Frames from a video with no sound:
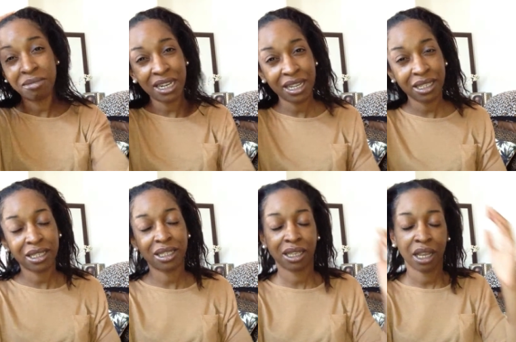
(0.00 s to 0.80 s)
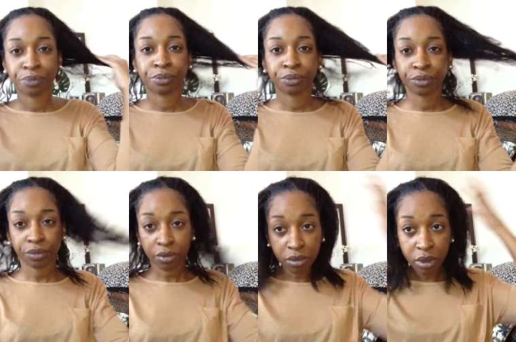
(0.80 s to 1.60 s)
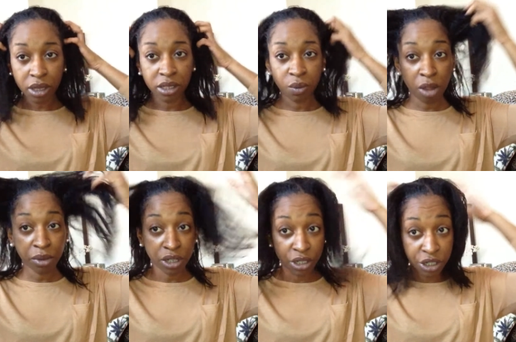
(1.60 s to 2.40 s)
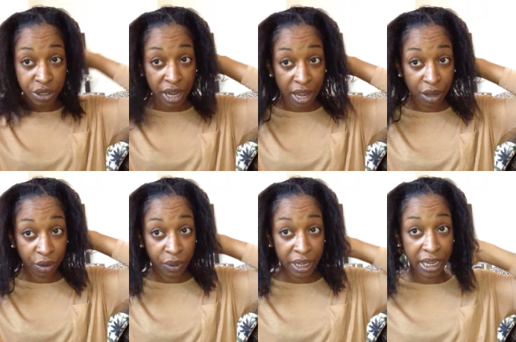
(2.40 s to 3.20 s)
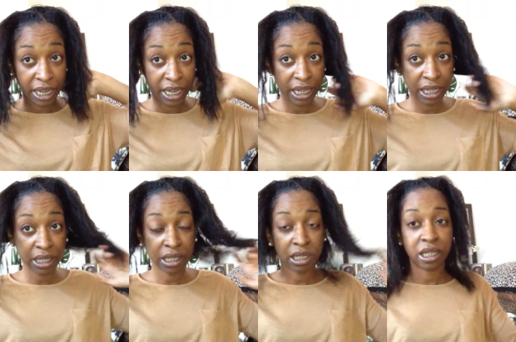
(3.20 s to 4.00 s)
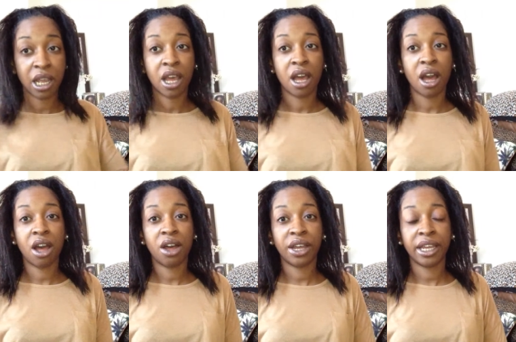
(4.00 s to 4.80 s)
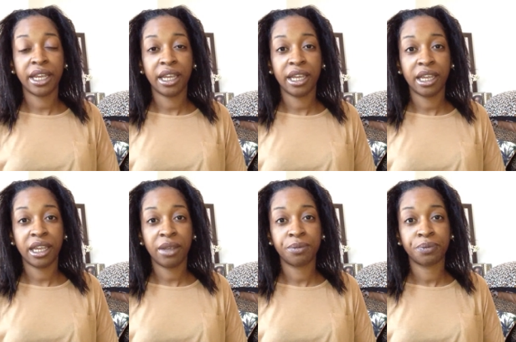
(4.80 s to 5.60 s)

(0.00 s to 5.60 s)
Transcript: minutes. So what I'm going to do now is I